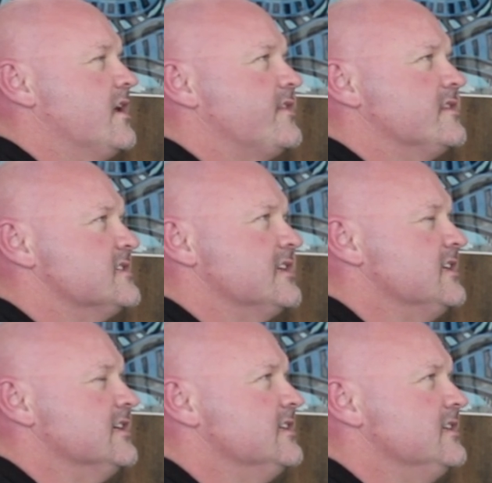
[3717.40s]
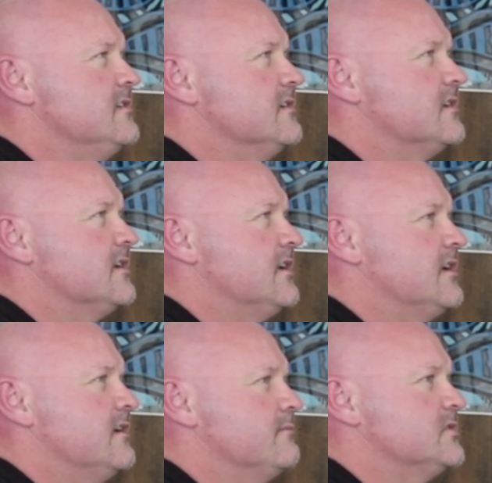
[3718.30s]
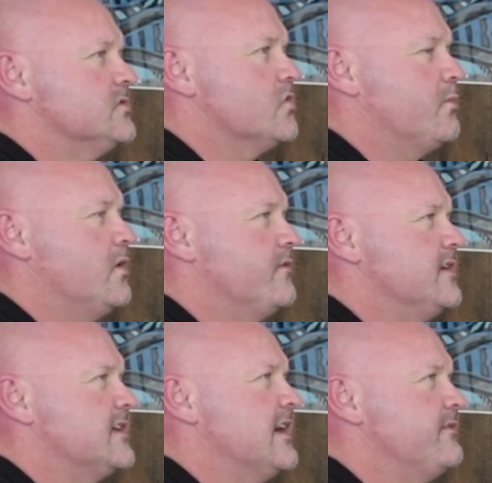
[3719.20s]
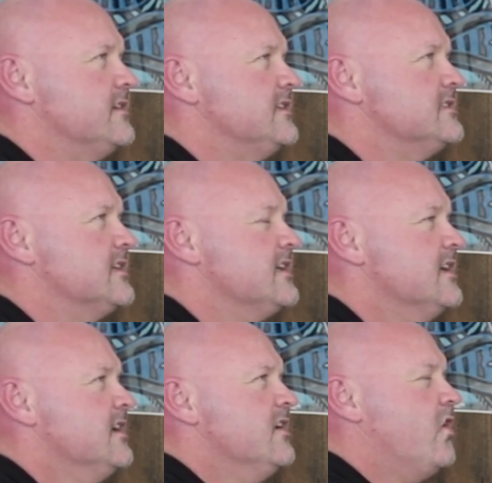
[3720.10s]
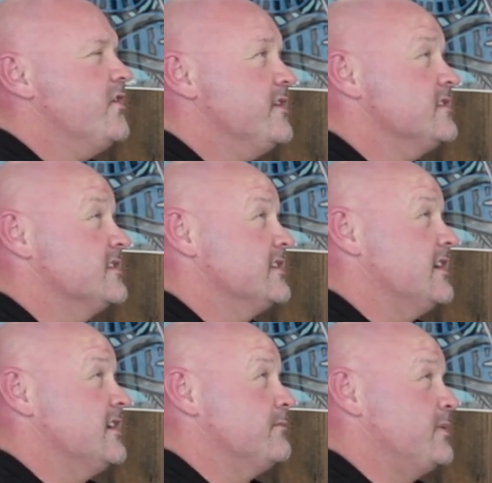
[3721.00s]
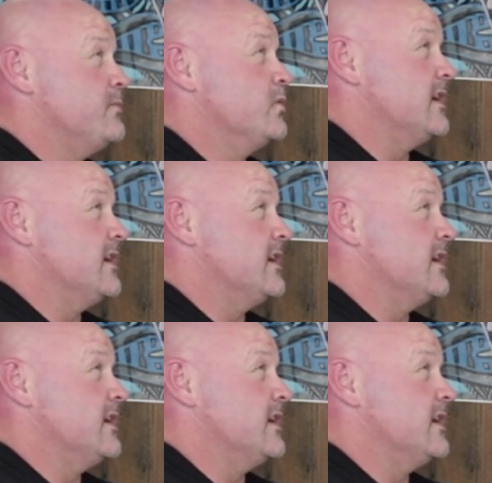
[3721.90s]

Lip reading: don't think there's any need to drop off your caffeine intake. I think that people